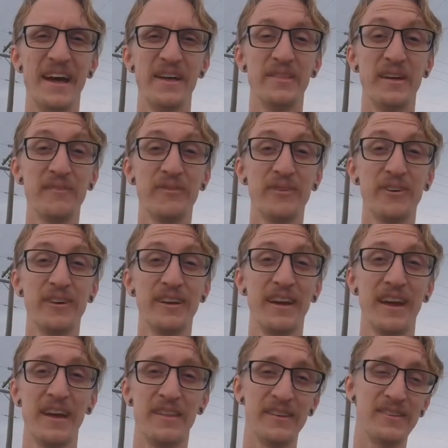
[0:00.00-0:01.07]
Thankfully,
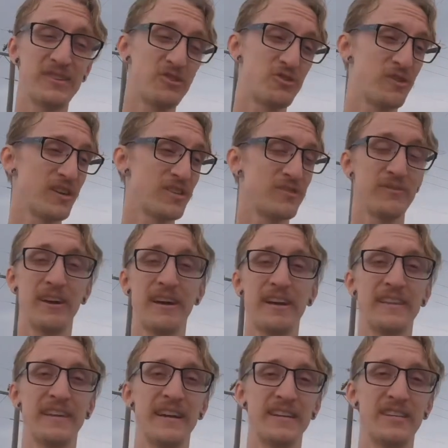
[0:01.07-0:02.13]
this stretch of land
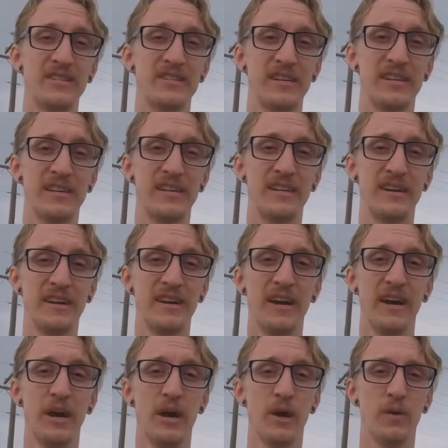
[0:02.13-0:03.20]
that I just did
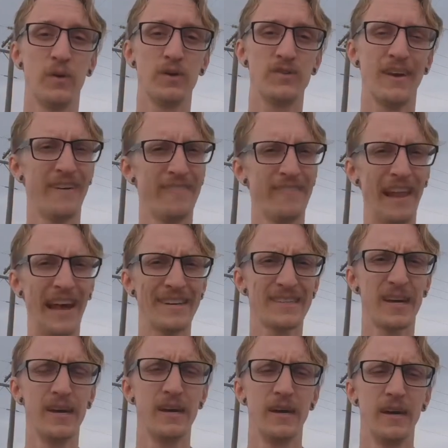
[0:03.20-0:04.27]
was flat
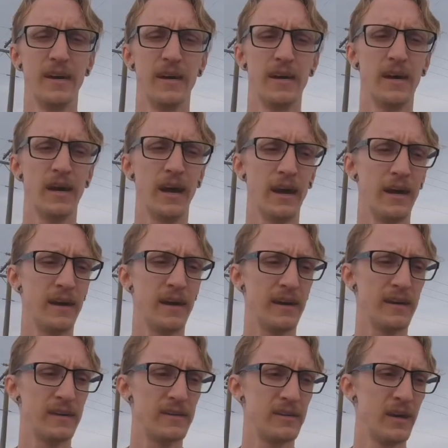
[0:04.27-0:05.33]
and